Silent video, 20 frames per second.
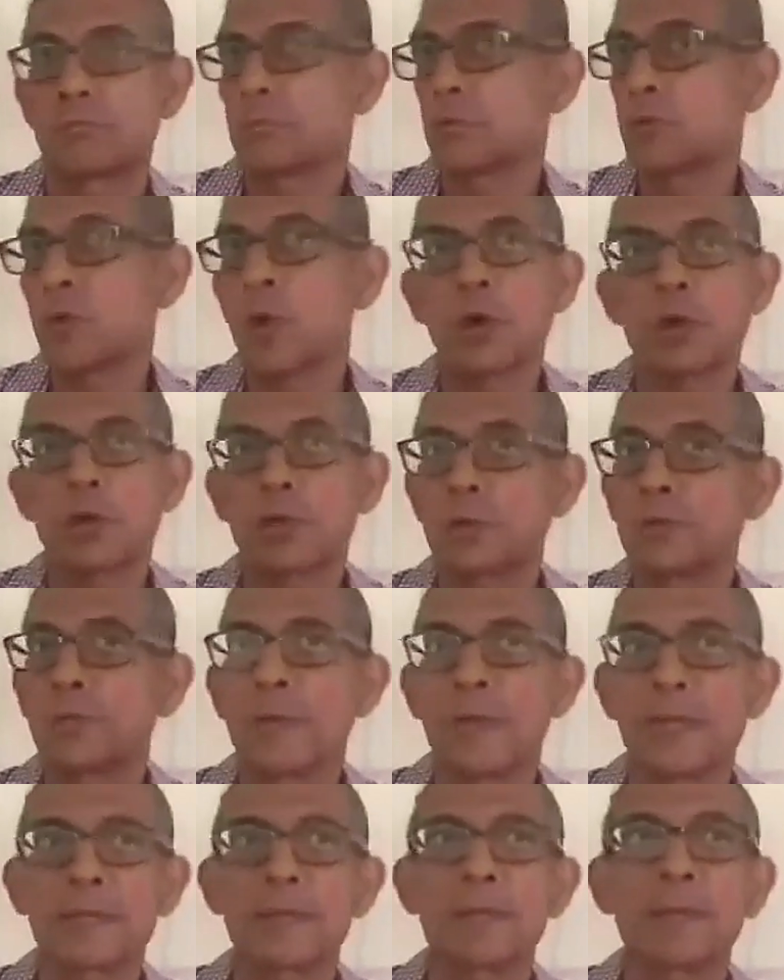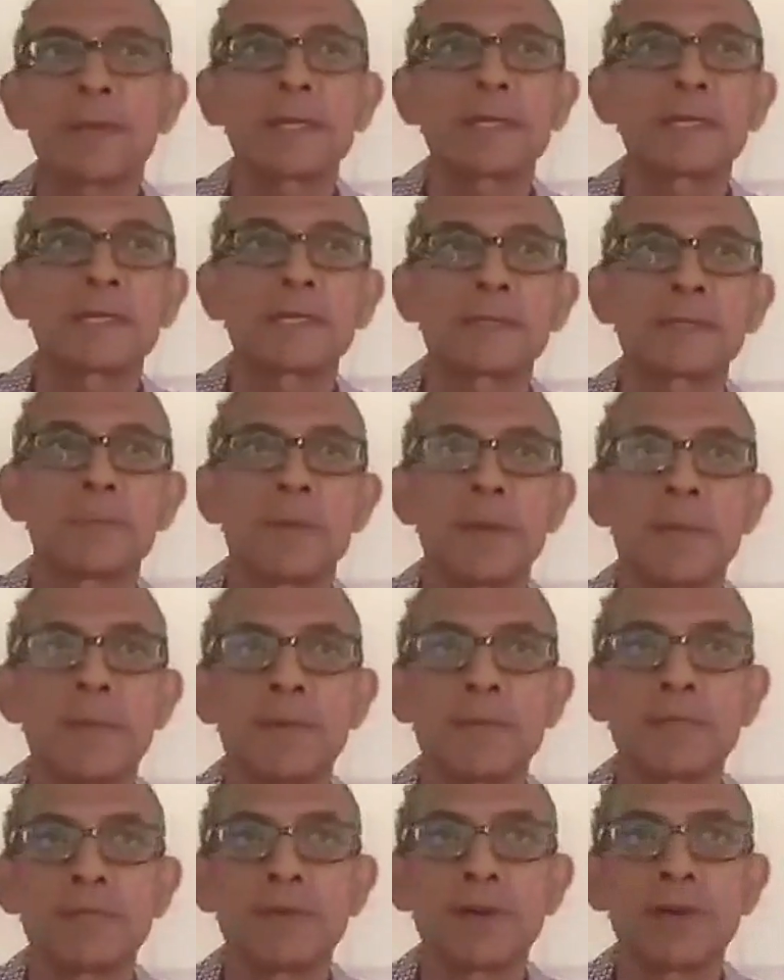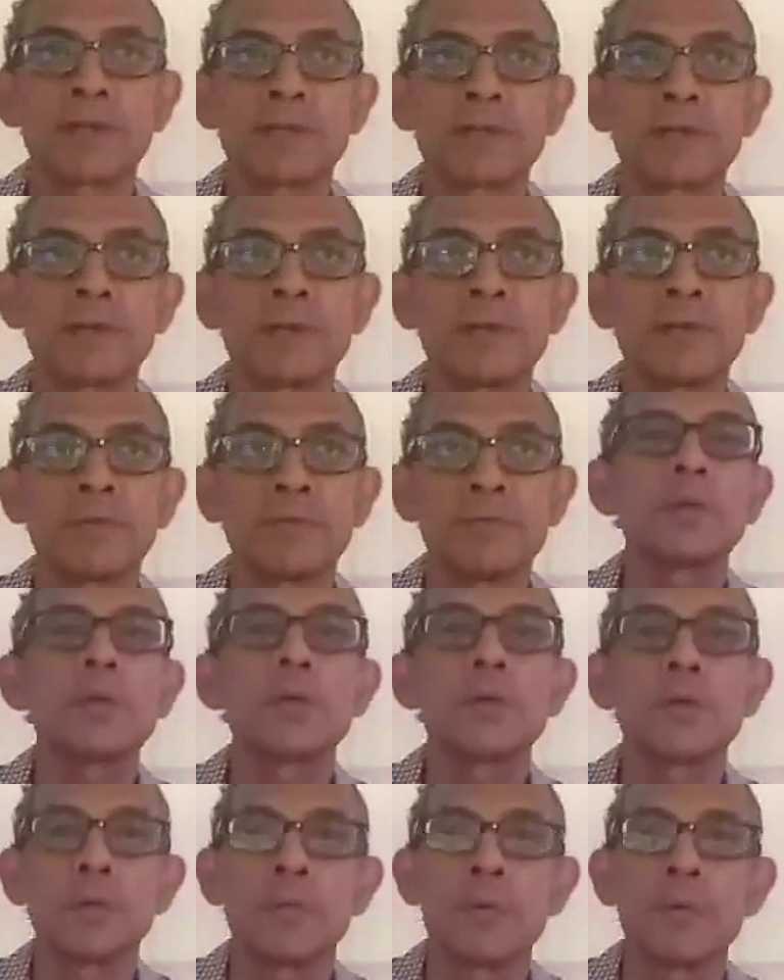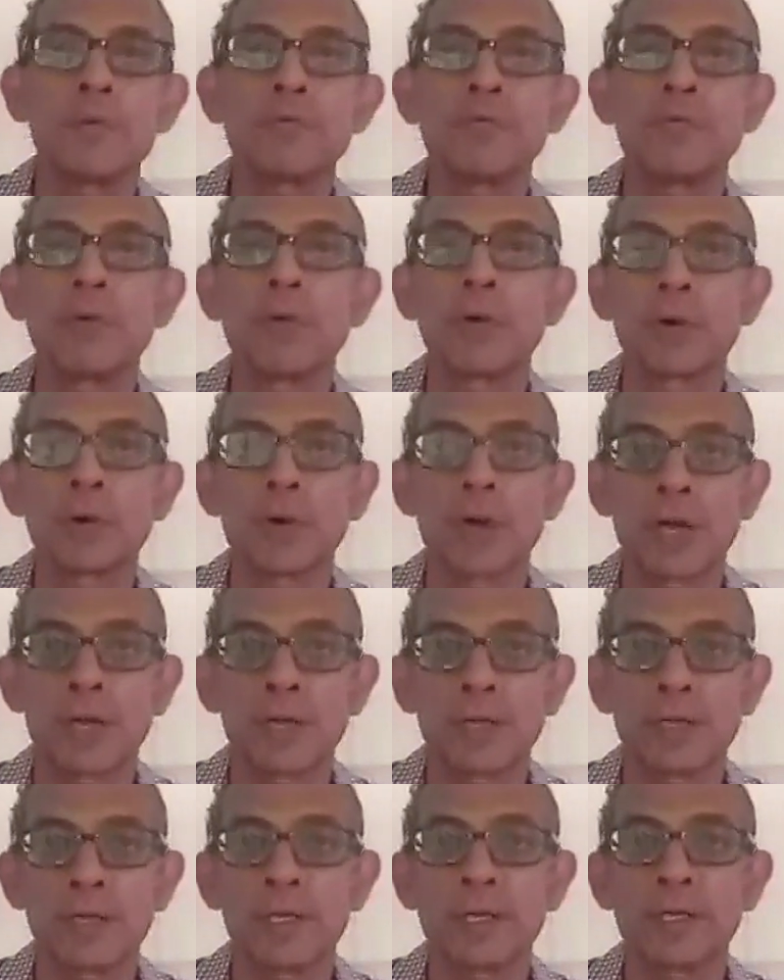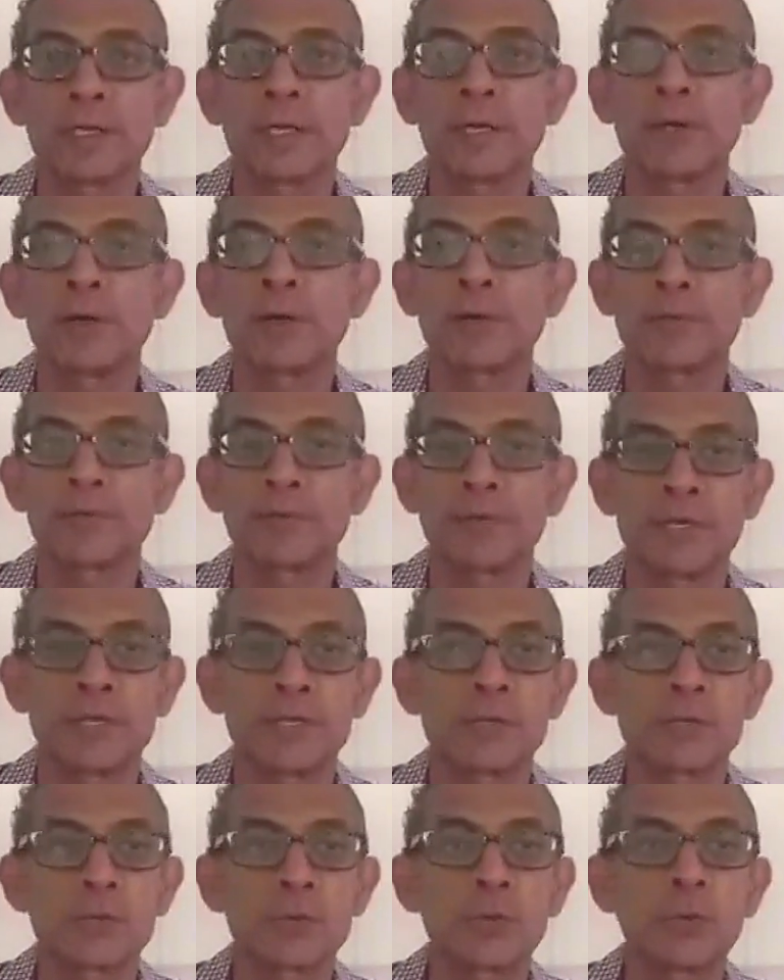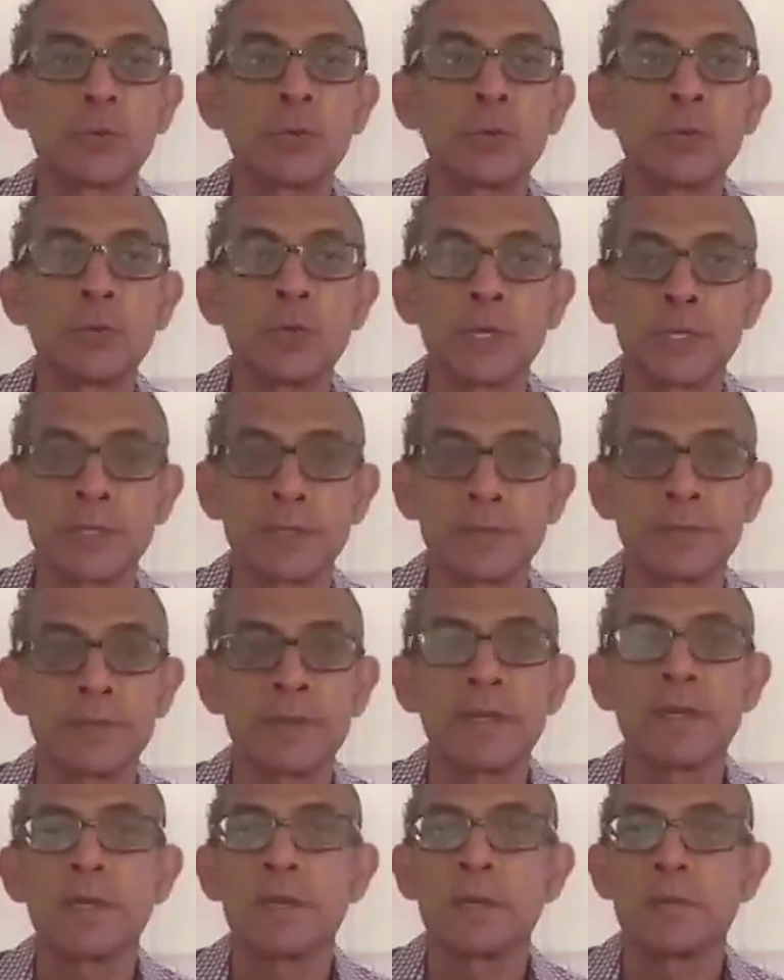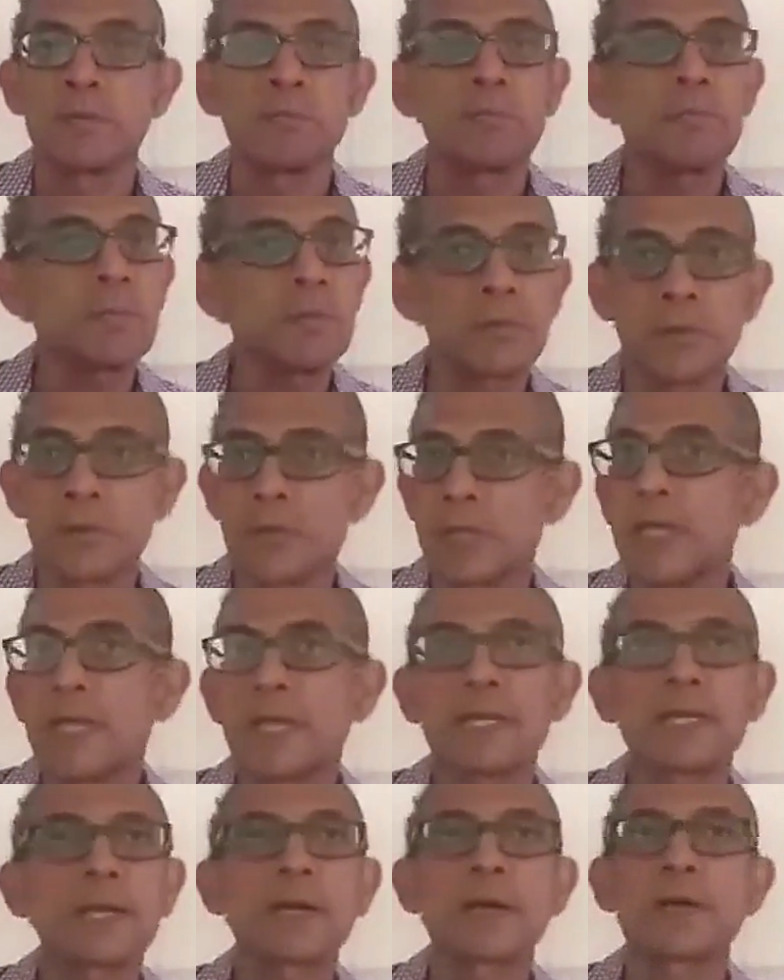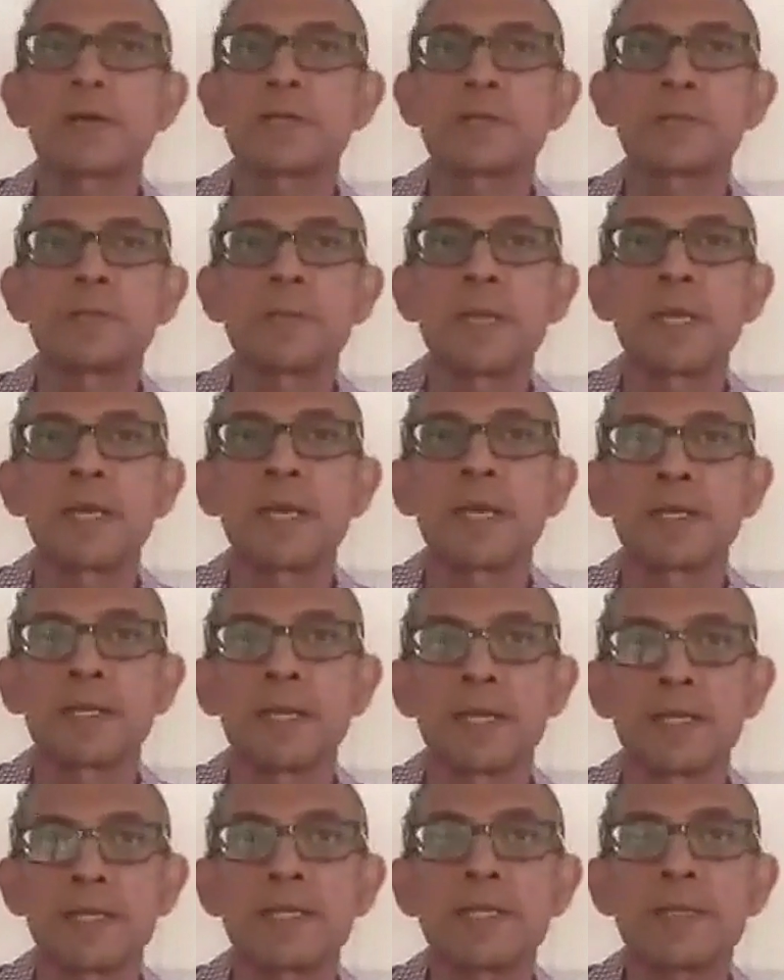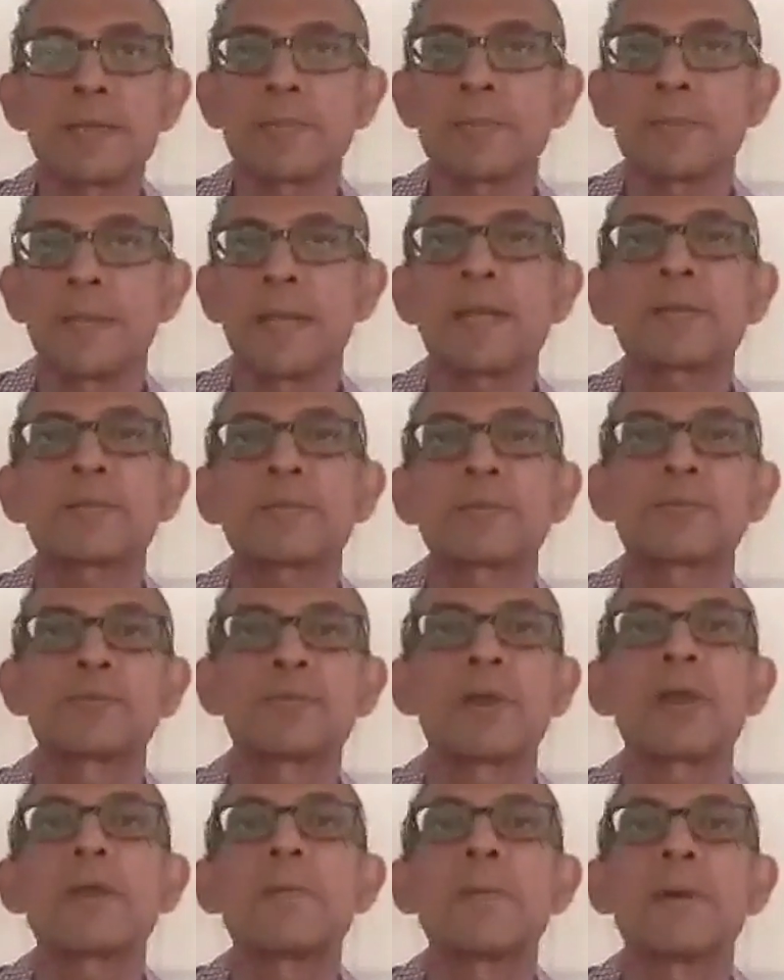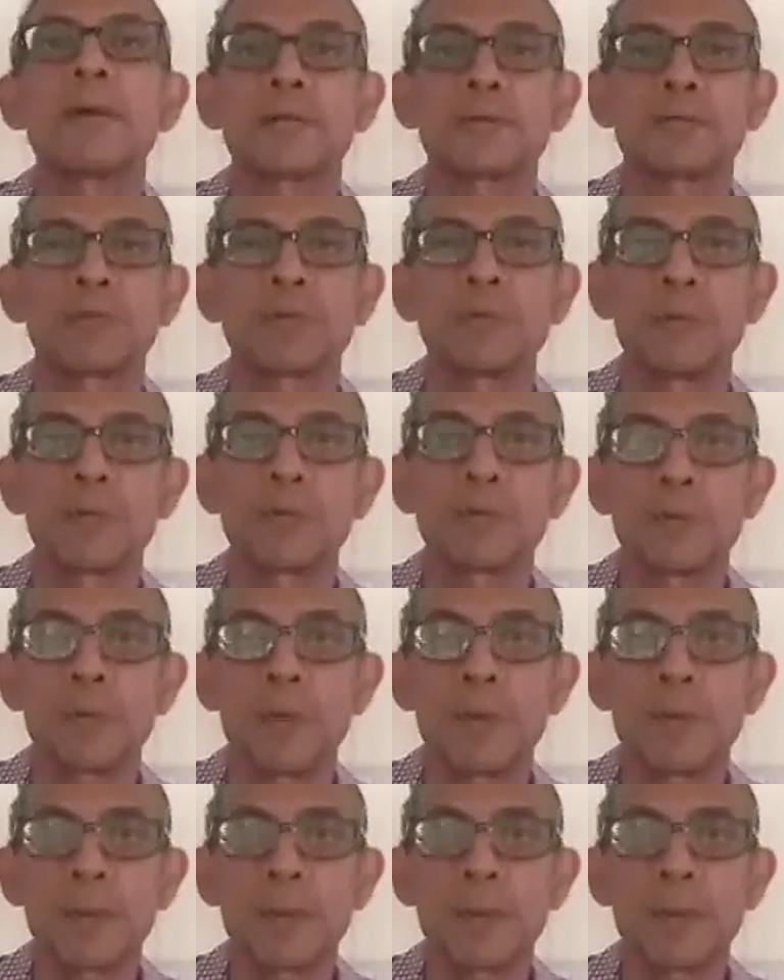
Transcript: taught mathematics by my father, before I learned a lot of it in school, and he encouraged me, and I think the plan was very much for me to be a